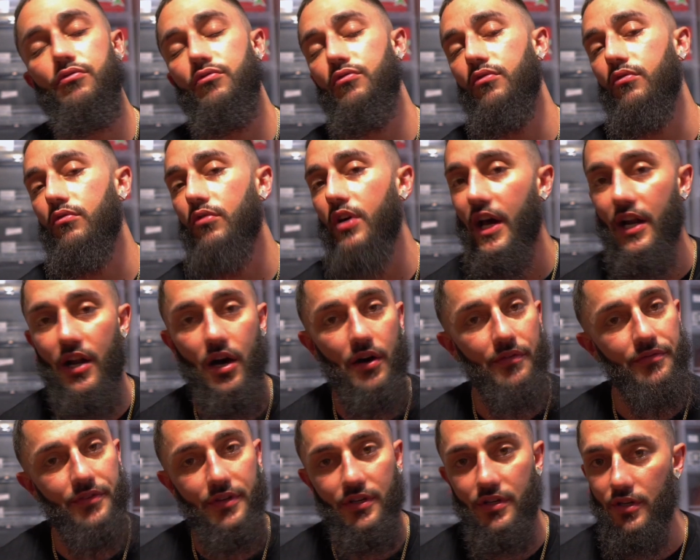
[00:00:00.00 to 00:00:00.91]
right
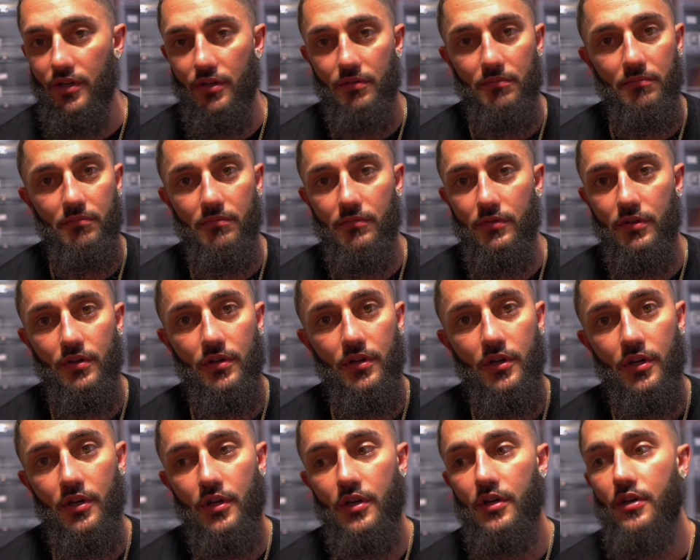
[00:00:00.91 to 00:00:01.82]
off the hip.
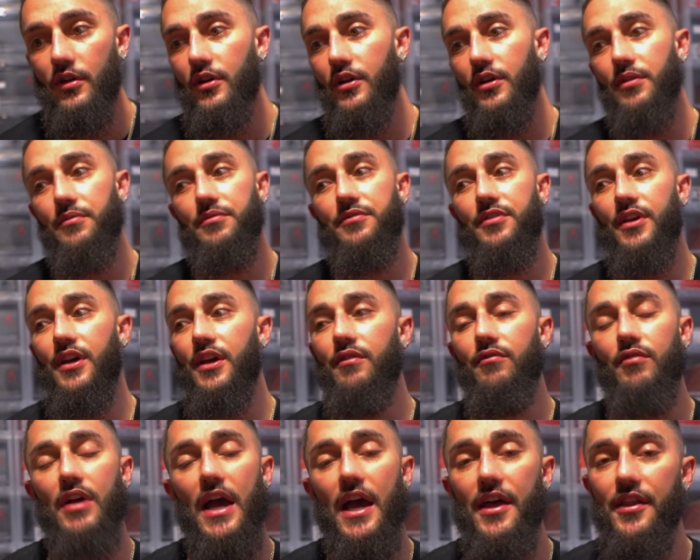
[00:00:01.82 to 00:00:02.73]
You know what I'm
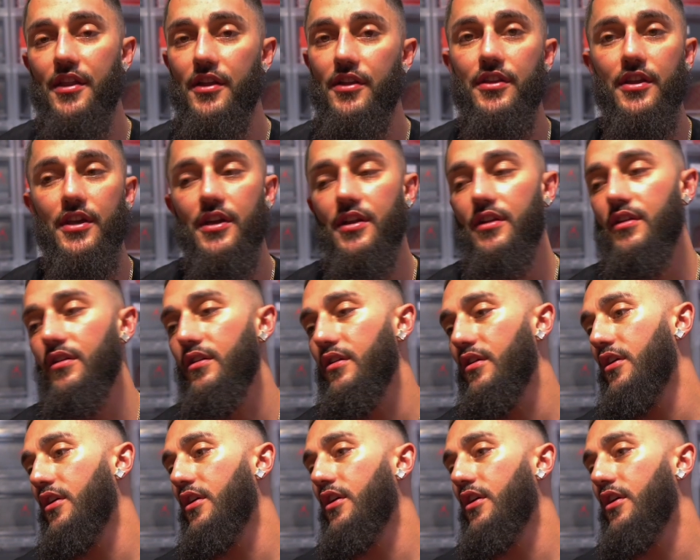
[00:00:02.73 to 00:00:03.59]
saying? Rather than